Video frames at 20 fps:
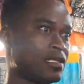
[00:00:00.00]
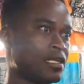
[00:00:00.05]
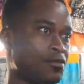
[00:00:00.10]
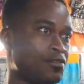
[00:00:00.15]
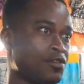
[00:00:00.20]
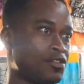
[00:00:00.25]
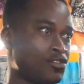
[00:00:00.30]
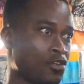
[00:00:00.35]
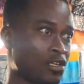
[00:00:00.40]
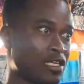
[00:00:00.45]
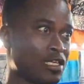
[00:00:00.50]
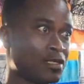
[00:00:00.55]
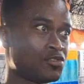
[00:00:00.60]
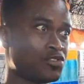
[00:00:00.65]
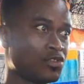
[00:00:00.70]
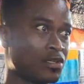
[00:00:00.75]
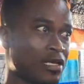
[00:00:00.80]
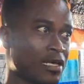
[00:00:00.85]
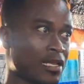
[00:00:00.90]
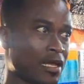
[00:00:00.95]
Then we join them
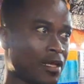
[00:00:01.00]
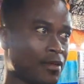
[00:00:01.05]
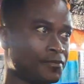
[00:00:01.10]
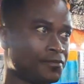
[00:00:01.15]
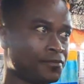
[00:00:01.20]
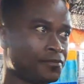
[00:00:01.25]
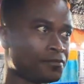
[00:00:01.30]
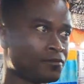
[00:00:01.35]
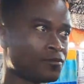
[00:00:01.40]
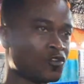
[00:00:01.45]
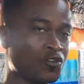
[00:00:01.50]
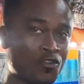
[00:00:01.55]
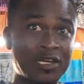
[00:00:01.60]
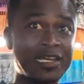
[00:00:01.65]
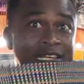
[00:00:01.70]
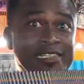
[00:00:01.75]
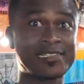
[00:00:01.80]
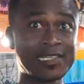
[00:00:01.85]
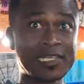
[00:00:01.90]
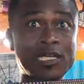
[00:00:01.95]
together. For
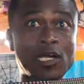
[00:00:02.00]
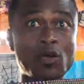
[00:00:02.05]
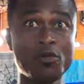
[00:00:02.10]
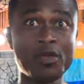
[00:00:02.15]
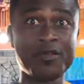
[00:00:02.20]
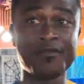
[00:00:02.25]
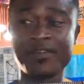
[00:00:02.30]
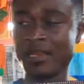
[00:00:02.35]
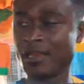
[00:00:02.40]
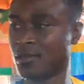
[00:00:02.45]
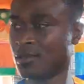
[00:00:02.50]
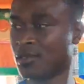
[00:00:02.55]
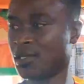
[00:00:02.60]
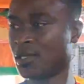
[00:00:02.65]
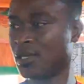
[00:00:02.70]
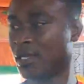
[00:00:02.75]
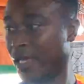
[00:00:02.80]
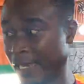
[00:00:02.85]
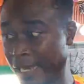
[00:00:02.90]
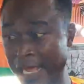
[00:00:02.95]
the single weaving,
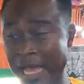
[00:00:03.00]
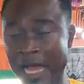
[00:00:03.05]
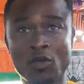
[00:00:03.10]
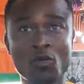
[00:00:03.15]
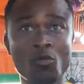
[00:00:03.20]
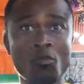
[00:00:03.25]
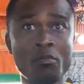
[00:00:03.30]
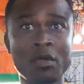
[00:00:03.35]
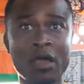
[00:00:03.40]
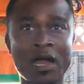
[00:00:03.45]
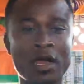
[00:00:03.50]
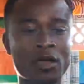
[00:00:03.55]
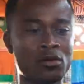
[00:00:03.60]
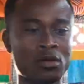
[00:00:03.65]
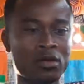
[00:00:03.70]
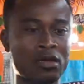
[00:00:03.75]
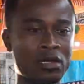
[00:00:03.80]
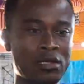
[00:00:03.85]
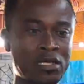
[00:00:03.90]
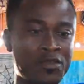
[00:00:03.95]
a day I
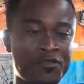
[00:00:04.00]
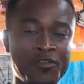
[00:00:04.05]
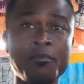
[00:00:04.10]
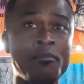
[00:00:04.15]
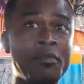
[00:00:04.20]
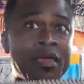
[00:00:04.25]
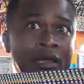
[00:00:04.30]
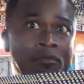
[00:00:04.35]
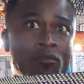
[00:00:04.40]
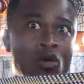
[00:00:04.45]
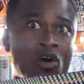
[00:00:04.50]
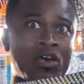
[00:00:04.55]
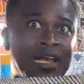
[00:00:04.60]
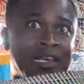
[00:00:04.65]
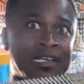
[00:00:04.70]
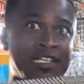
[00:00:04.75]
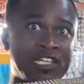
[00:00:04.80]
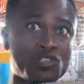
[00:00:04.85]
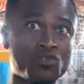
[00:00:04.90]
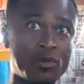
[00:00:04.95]
could even make more
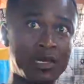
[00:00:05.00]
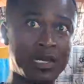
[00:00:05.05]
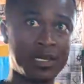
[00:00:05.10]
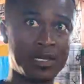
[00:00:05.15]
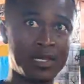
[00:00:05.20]
than this one.